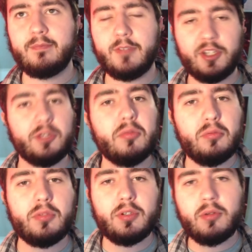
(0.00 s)

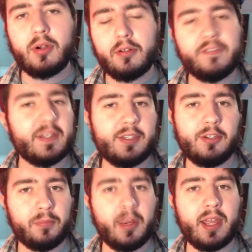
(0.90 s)
you are affecting
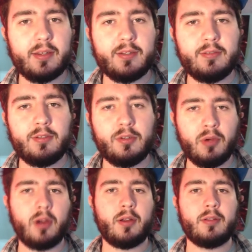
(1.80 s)
your brand. You
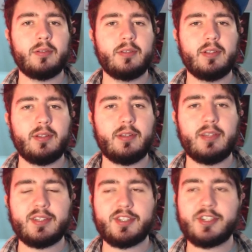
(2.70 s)
are.
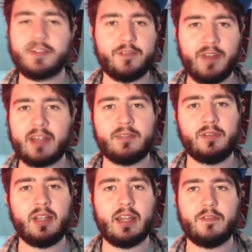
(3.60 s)
It's just a fact of
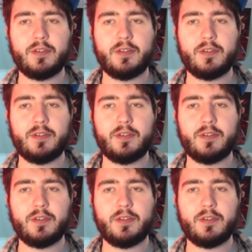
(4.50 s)
life.